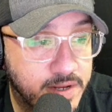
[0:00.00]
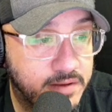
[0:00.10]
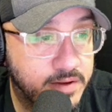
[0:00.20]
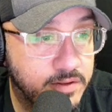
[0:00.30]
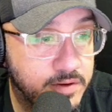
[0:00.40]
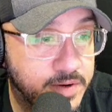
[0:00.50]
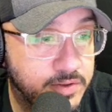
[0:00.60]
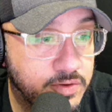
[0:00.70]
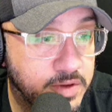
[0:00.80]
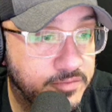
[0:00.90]
to take a look, but I
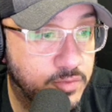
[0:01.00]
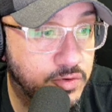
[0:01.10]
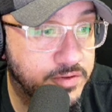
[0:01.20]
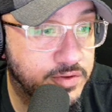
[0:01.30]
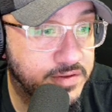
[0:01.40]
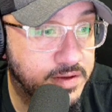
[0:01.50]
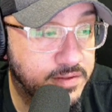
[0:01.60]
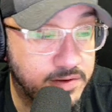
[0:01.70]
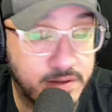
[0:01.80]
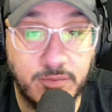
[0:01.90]
assume you have more than just kids
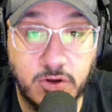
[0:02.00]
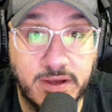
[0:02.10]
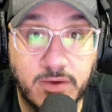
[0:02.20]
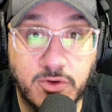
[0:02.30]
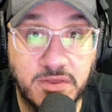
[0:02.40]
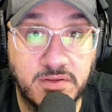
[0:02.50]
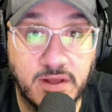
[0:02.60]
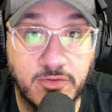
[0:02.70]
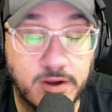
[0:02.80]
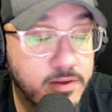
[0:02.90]
because I'm looking at one that's
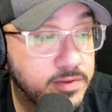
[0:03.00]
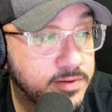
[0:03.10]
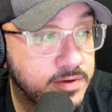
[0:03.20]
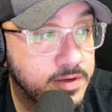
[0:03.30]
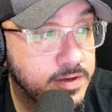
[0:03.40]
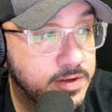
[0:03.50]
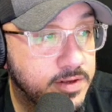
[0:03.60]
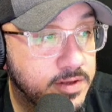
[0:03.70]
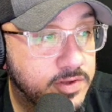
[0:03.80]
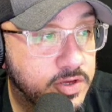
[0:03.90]
not for kids.
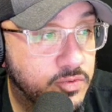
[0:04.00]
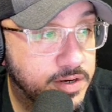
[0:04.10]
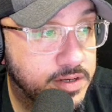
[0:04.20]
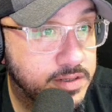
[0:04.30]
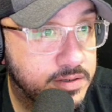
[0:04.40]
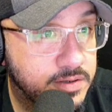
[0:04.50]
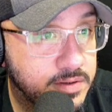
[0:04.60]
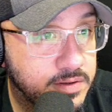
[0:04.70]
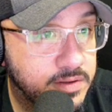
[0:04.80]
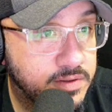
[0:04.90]
So you want to,
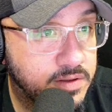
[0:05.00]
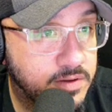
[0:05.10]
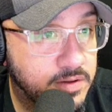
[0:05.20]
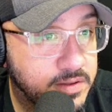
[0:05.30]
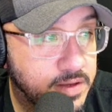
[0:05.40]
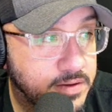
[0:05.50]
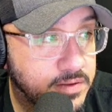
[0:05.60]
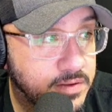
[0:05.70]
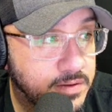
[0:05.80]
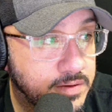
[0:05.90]
let's look at the alt
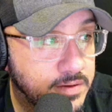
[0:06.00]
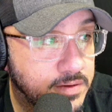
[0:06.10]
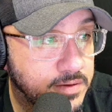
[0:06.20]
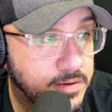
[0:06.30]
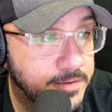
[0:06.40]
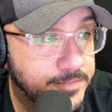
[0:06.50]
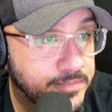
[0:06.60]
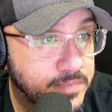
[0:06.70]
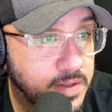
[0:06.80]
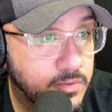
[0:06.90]
text.
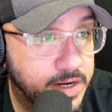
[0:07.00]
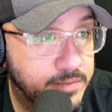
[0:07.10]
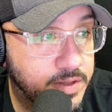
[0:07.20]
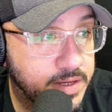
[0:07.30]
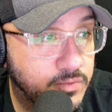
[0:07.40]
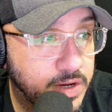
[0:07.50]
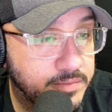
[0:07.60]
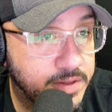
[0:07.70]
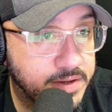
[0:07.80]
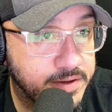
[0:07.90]
Weighted
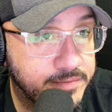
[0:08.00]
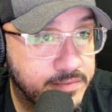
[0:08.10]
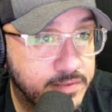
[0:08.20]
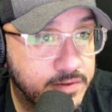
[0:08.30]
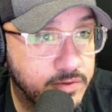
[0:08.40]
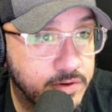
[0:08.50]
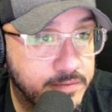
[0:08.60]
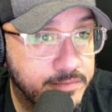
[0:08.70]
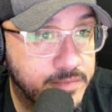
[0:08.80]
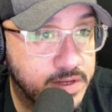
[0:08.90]
blanket. It's no good.
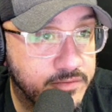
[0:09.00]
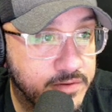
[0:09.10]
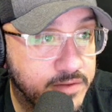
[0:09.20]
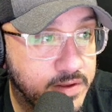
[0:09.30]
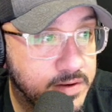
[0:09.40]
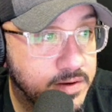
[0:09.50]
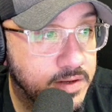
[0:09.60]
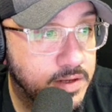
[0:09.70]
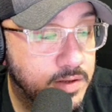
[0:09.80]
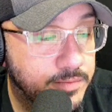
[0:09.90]
Got to fix that.
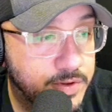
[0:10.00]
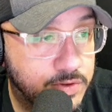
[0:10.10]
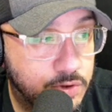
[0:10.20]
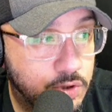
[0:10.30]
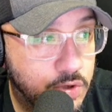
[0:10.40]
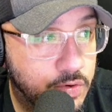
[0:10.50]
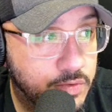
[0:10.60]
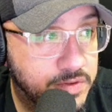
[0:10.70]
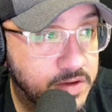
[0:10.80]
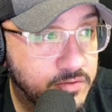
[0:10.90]
But show
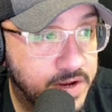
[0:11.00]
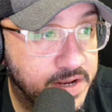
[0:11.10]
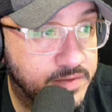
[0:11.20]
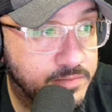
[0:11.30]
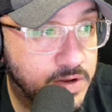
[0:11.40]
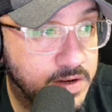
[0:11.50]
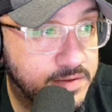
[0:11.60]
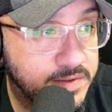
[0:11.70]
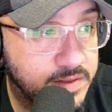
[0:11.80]
the array of the products.